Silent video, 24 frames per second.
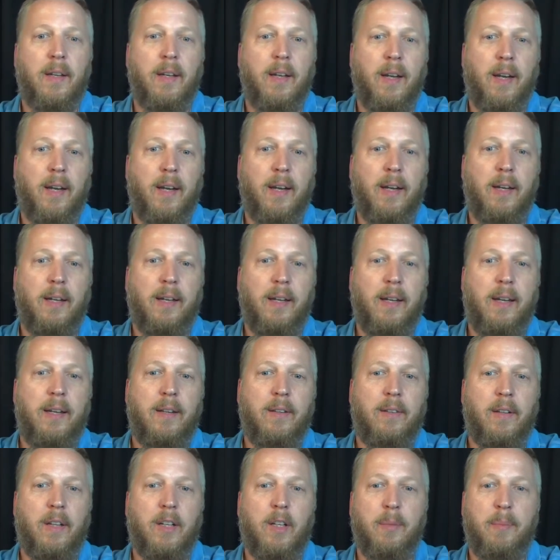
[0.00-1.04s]
And he
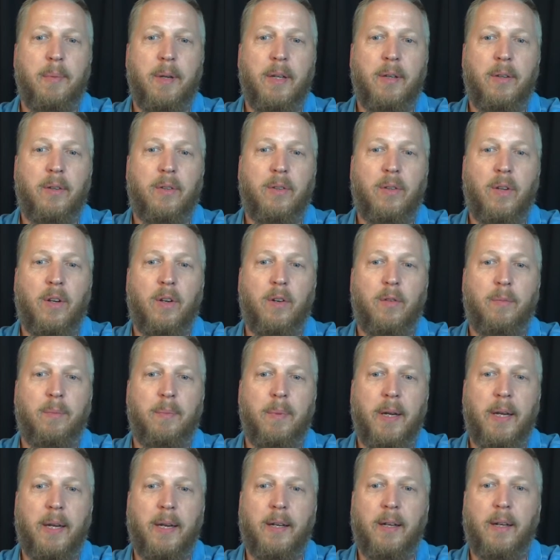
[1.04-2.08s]
said to me, Son of
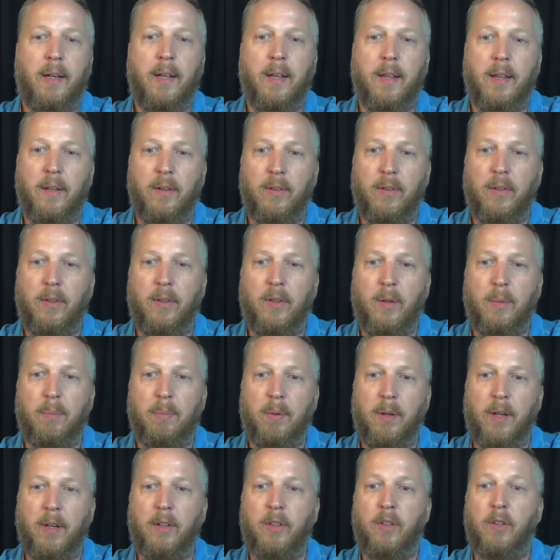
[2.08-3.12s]
man, this is the
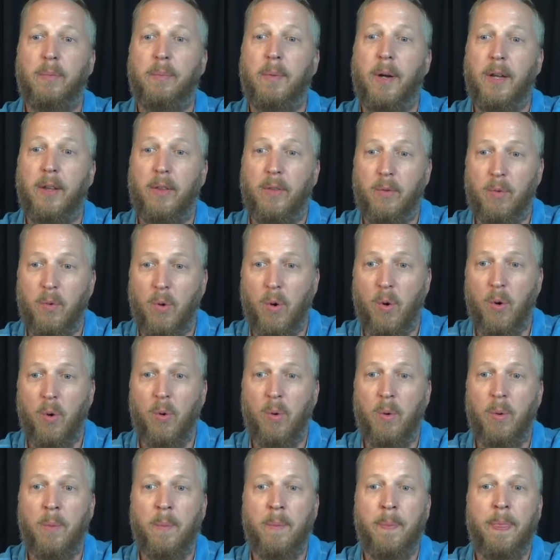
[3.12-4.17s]
place of my
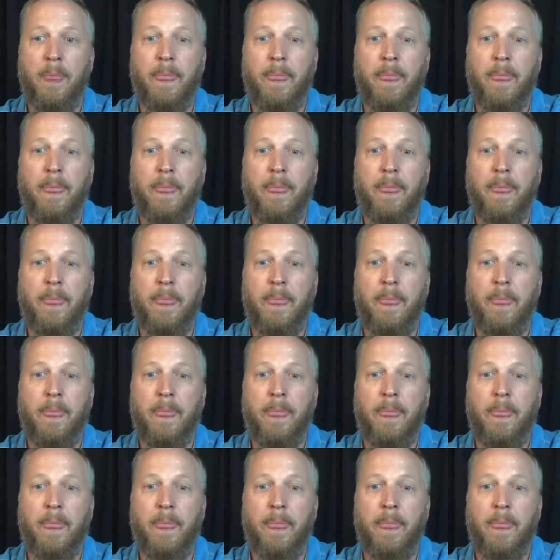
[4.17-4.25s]
throne,